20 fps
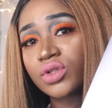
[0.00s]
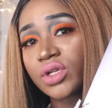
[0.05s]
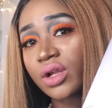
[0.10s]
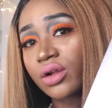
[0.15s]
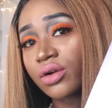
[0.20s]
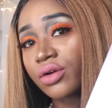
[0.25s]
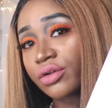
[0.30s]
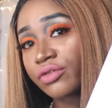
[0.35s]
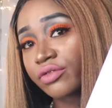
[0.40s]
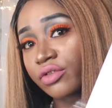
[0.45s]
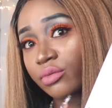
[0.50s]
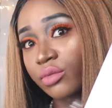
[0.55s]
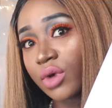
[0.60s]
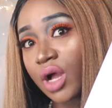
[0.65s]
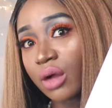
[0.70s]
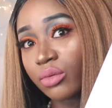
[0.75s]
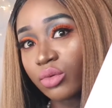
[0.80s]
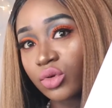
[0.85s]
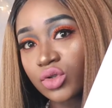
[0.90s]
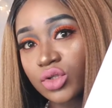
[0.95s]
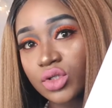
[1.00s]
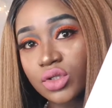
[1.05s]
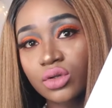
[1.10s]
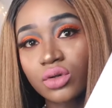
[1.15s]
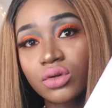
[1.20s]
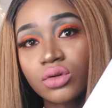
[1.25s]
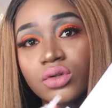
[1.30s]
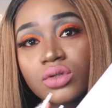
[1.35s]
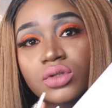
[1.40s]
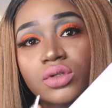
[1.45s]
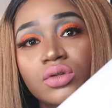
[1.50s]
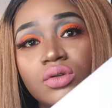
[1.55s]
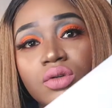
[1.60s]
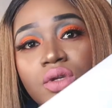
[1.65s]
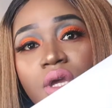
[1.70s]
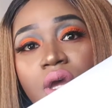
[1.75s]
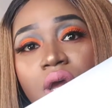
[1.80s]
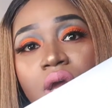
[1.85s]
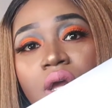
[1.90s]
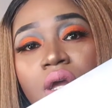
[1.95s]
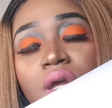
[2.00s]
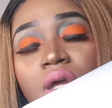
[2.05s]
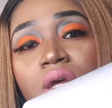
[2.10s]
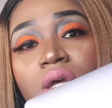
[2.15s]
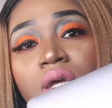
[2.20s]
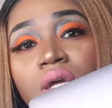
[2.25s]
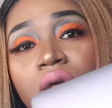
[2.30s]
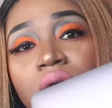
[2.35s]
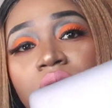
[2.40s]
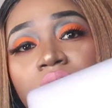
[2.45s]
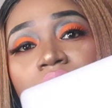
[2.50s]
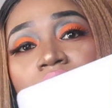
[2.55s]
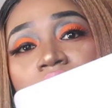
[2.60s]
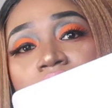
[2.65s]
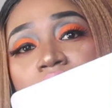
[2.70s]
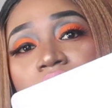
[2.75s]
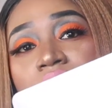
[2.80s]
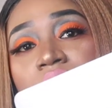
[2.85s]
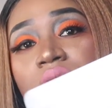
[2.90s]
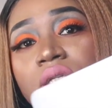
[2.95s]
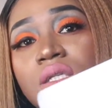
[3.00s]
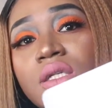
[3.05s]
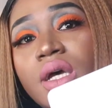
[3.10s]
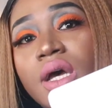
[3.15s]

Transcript: I got it from Apple Store. So yeah, this is it.